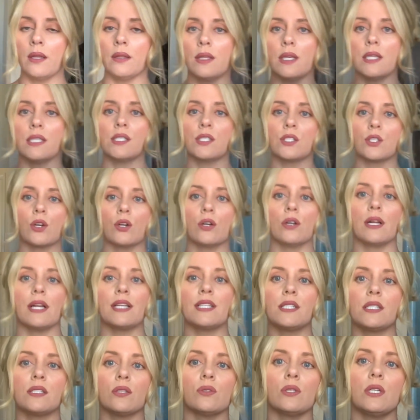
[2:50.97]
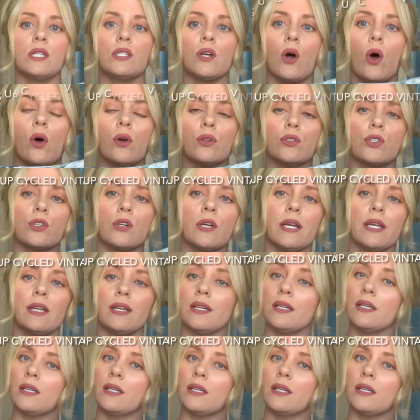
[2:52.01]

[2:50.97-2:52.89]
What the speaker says: This skirt, I still need to alter it.